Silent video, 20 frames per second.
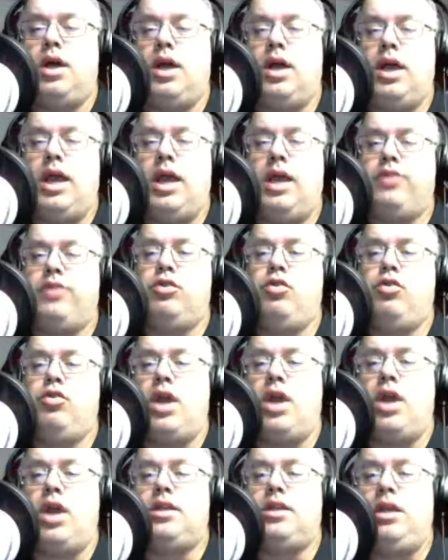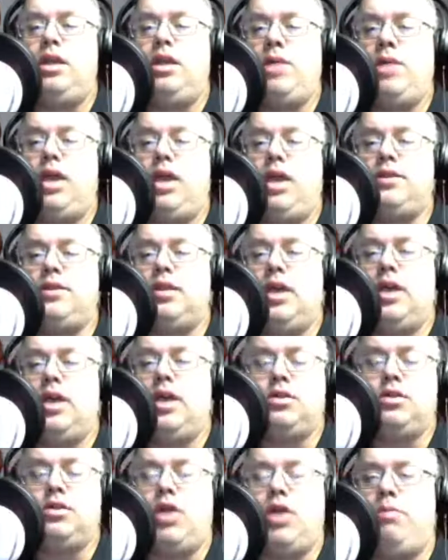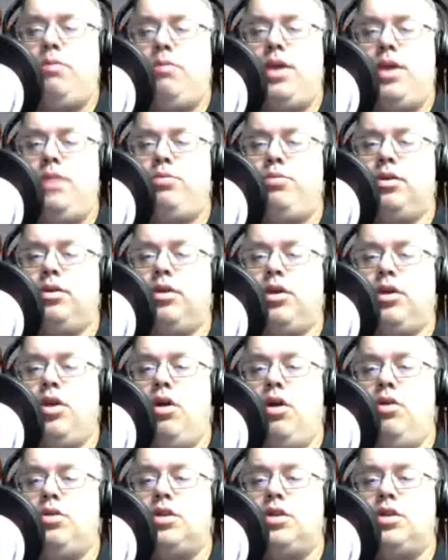as great teammates, as great people to coach,